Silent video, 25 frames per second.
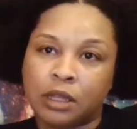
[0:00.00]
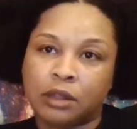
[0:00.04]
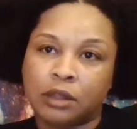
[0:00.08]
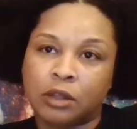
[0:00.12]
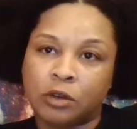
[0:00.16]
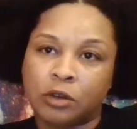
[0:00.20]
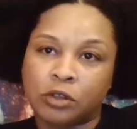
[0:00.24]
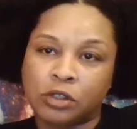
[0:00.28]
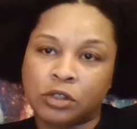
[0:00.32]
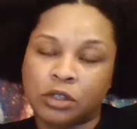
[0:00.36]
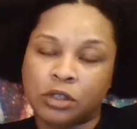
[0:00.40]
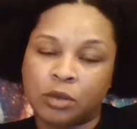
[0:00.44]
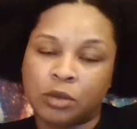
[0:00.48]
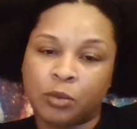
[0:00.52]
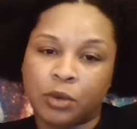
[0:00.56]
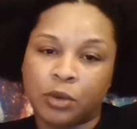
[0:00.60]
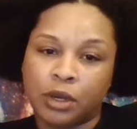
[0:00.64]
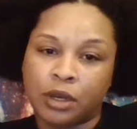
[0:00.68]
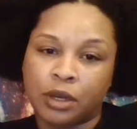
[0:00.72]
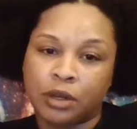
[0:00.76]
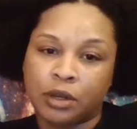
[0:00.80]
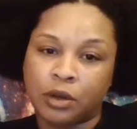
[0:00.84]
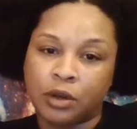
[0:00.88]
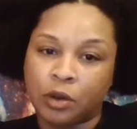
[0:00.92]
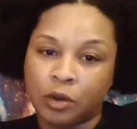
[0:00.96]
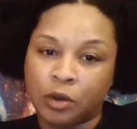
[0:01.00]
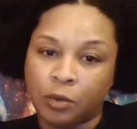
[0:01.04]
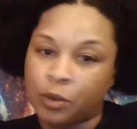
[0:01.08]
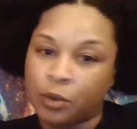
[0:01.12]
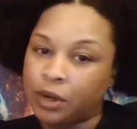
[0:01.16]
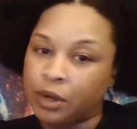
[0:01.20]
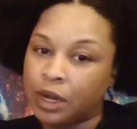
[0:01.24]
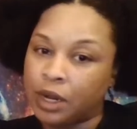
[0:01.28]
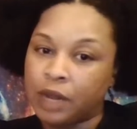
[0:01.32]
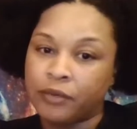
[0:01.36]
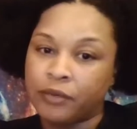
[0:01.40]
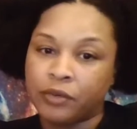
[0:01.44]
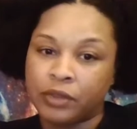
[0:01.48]
or someone or
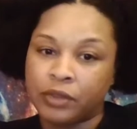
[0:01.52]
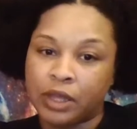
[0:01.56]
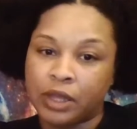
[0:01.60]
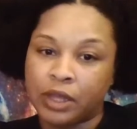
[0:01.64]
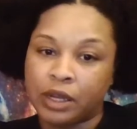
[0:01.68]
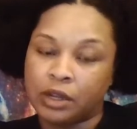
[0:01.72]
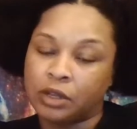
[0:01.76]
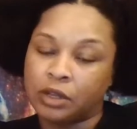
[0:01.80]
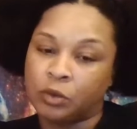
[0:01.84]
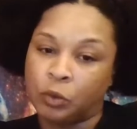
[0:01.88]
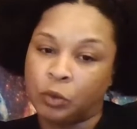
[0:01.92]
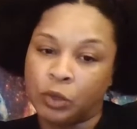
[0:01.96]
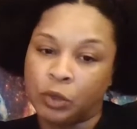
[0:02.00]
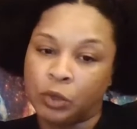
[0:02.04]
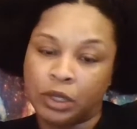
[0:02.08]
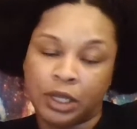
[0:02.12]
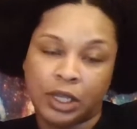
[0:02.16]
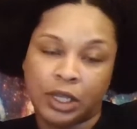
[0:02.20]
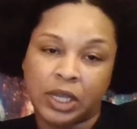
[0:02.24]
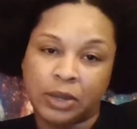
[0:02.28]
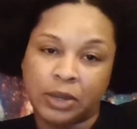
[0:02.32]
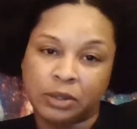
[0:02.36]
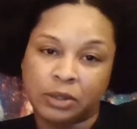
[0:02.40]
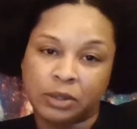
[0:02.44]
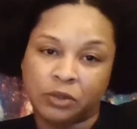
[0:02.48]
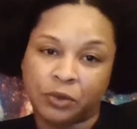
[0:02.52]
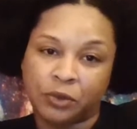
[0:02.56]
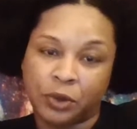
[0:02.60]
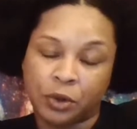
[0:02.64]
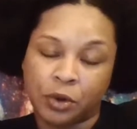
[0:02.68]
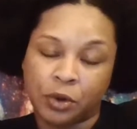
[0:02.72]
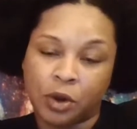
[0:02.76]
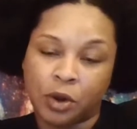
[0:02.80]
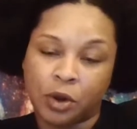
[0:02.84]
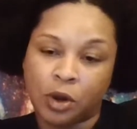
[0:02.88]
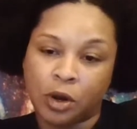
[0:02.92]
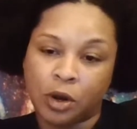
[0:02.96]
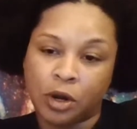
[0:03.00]
whatever, that it really comes from
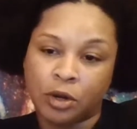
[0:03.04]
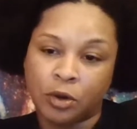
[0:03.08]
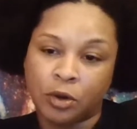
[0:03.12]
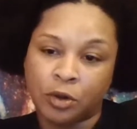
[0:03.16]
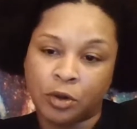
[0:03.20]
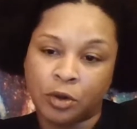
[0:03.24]
your heart,